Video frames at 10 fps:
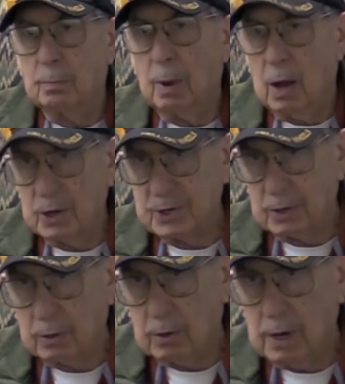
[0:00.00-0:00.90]

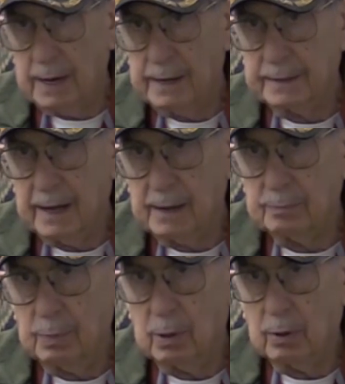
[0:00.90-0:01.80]
Bossler had
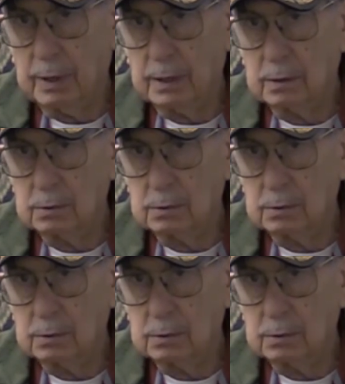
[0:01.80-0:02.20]
that building.